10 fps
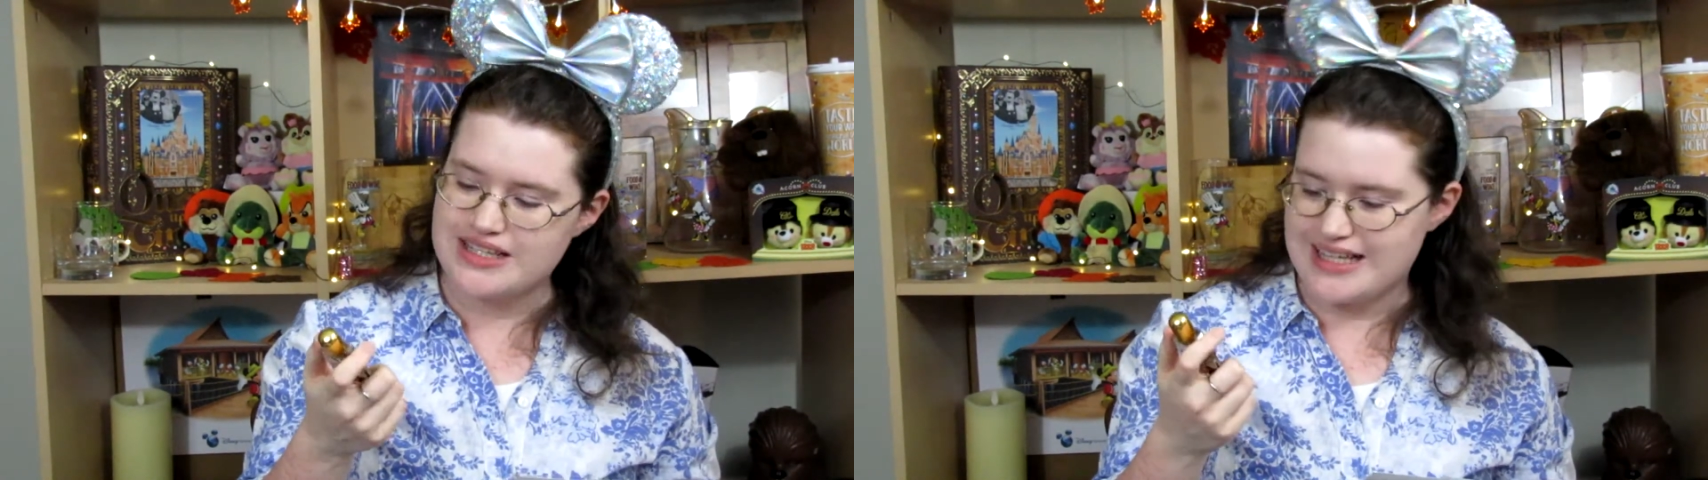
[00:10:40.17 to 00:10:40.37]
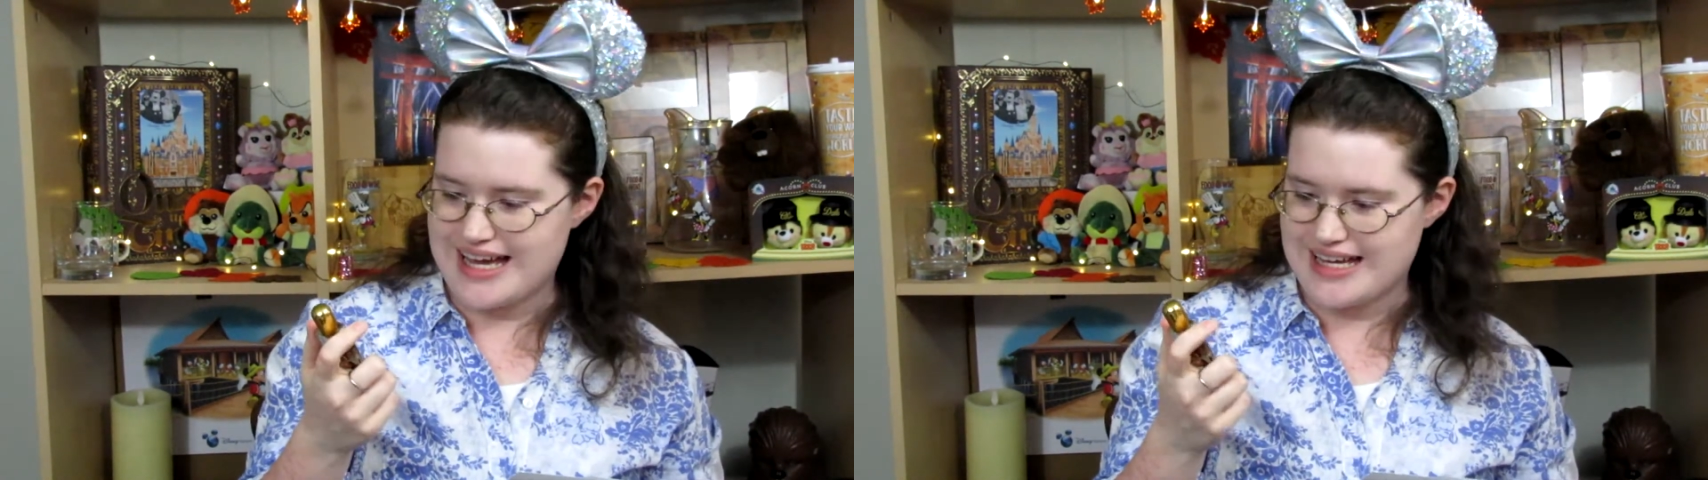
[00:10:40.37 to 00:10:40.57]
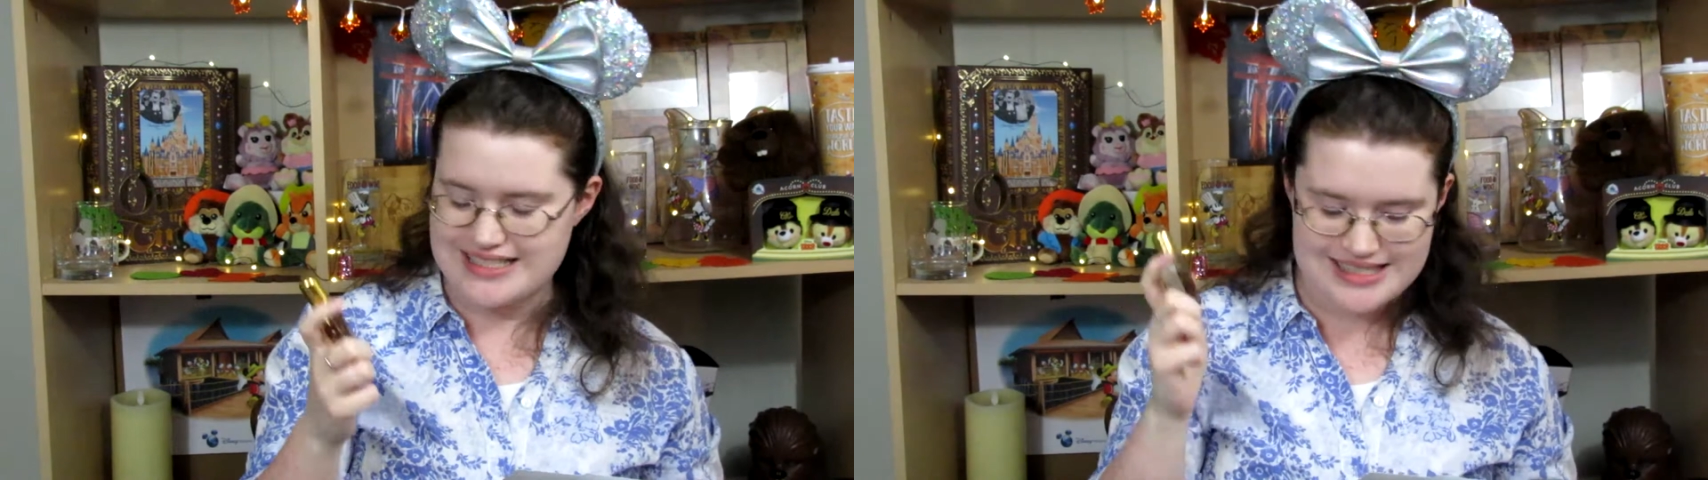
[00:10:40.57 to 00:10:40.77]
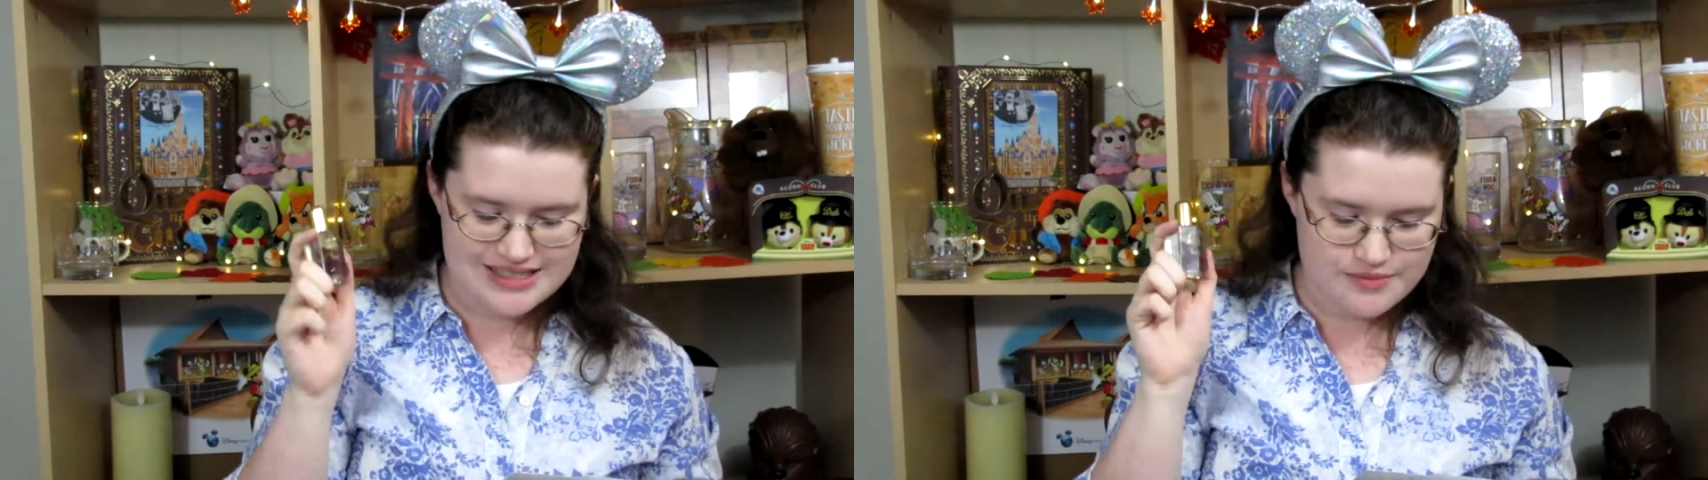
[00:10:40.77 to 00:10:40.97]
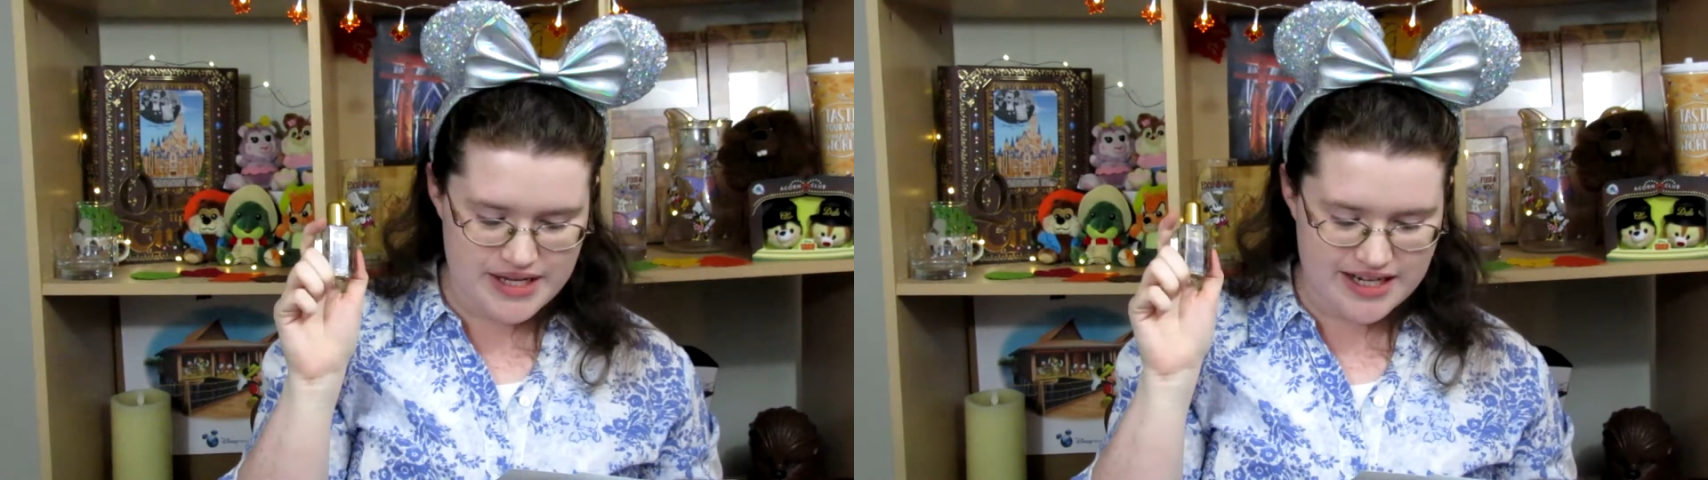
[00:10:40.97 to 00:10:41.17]
glaze
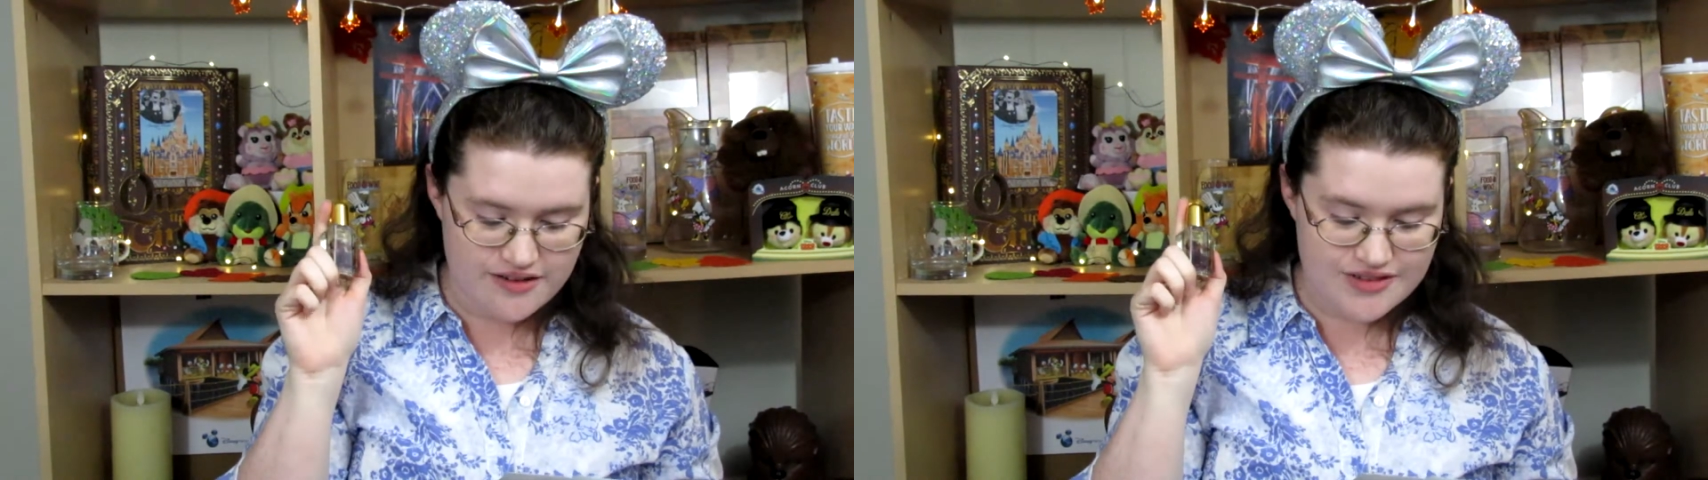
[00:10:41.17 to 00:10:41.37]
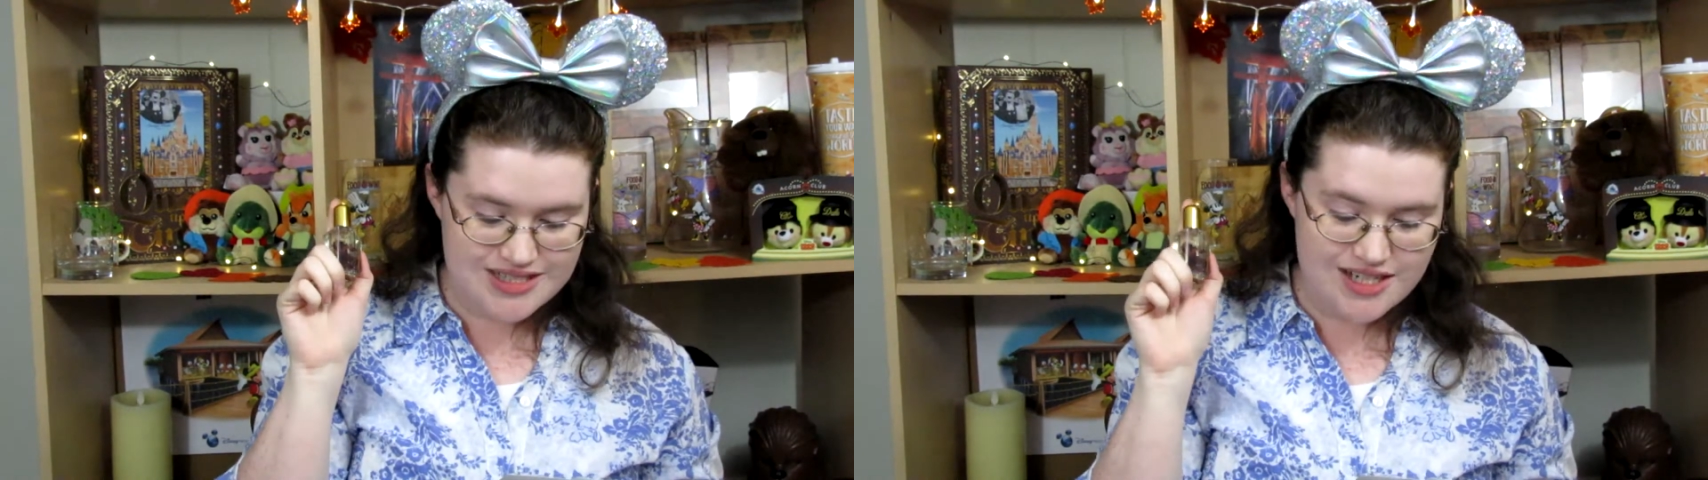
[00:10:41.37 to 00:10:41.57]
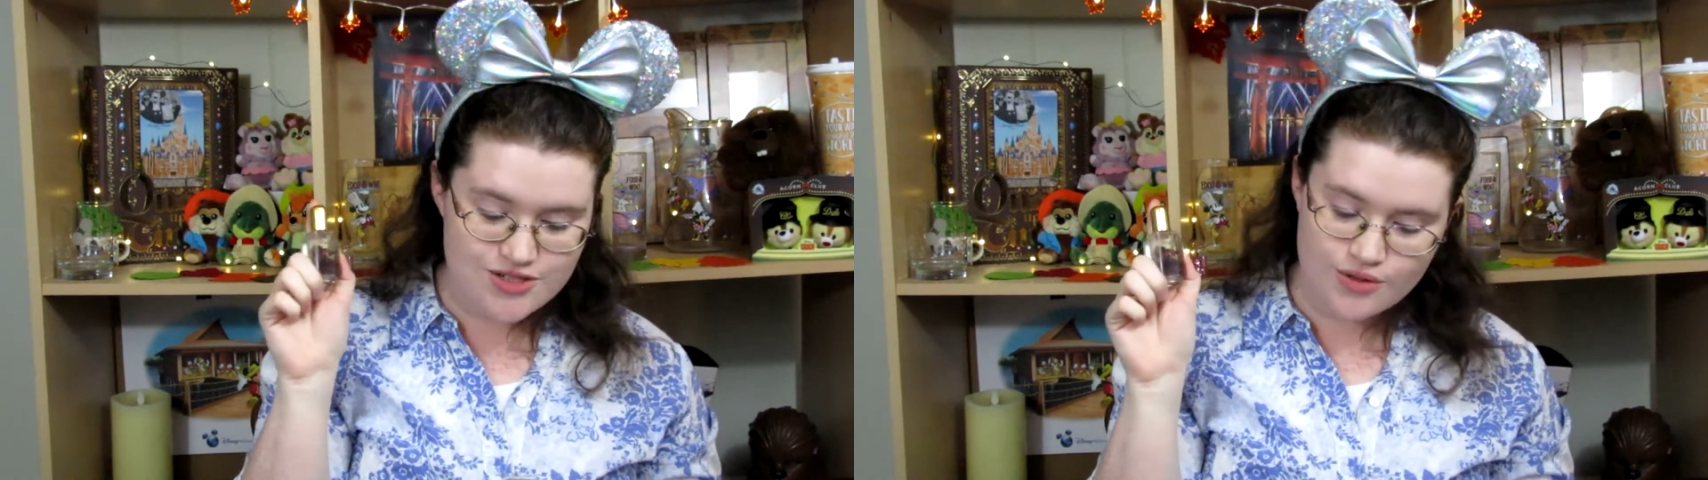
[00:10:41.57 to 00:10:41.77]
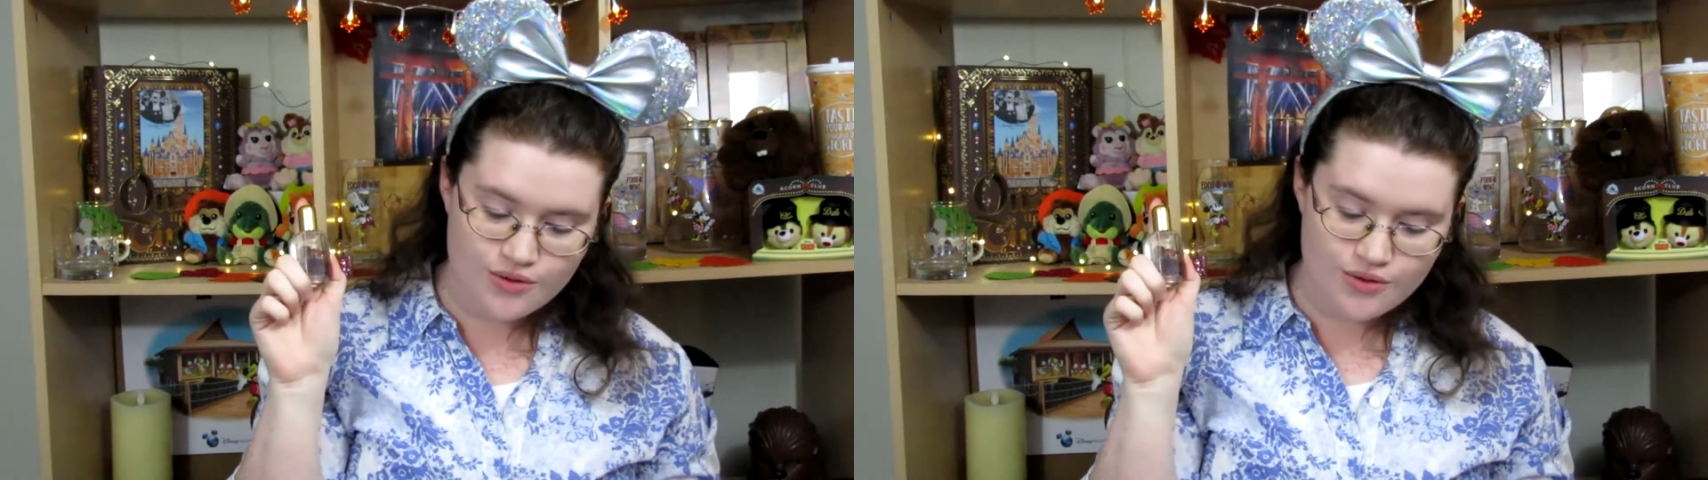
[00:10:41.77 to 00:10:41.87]
is made of essential